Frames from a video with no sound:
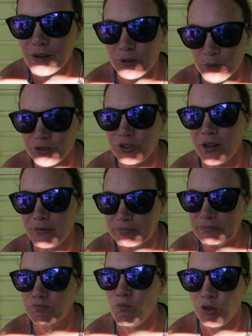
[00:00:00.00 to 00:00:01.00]
This one's good.
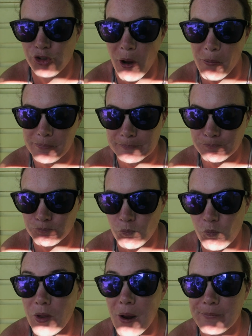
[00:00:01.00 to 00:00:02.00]
So, yeah
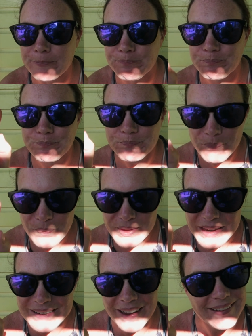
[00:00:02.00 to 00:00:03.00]

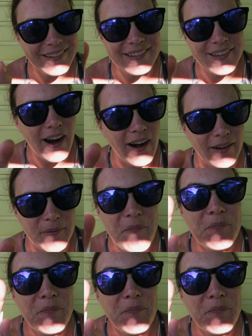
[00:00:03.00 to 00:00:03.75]
nice and tart.